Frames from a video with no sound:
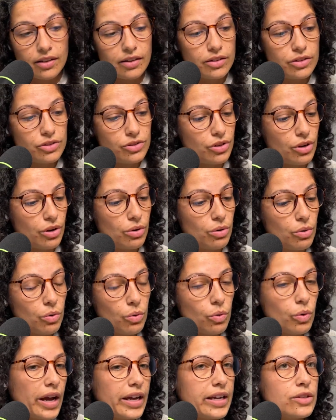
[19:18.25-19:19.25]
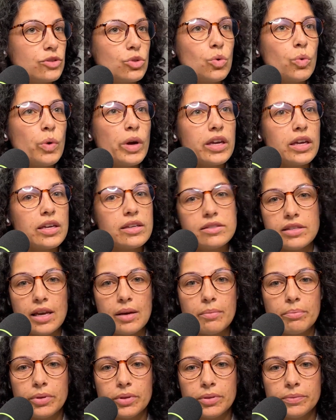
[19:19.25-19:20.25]
So, I guess quick
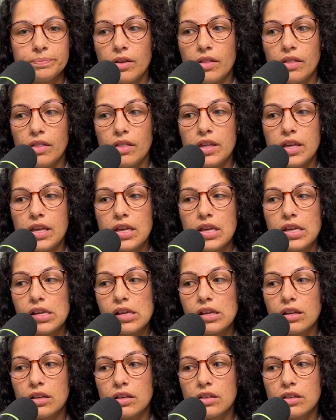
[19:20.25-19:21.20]
example, the